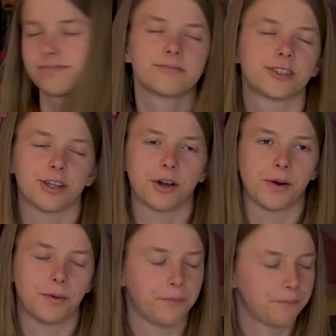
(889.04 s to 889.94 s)

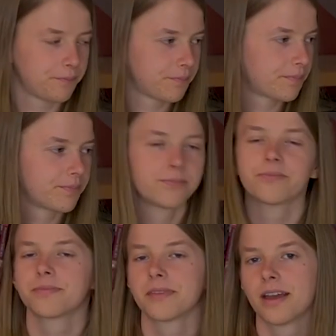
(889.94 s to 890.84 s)
so
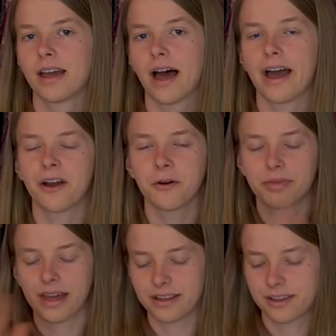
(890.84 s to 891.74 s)
I hope
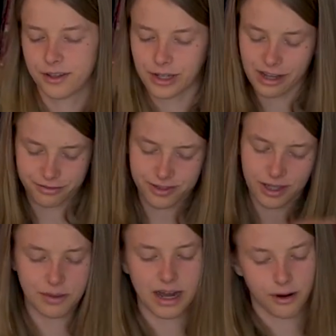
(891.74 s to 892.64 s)
that you have
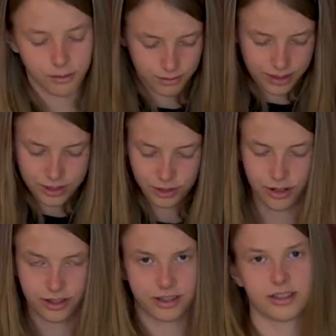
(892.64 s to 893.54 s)
somehow
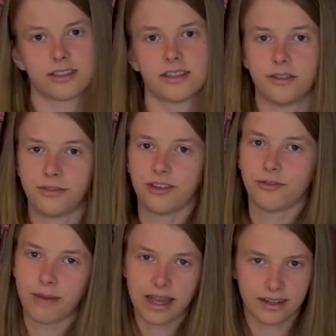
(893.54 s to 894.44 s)
enjoyed this. If you've
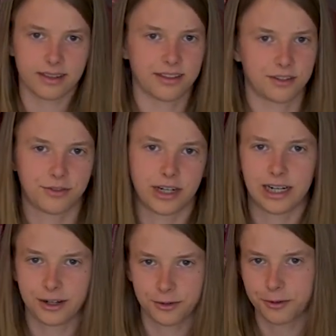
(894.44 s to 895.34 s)
made it this
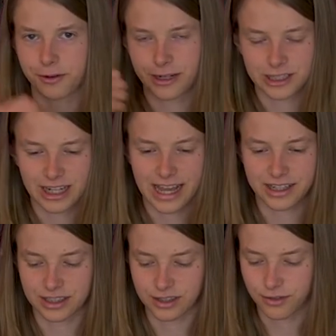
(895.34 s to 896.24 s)
far,
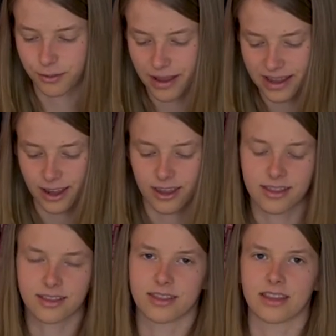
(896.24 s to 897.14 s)
congratulations for making it
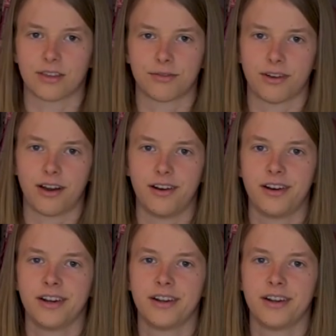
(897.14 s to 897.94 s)
this far.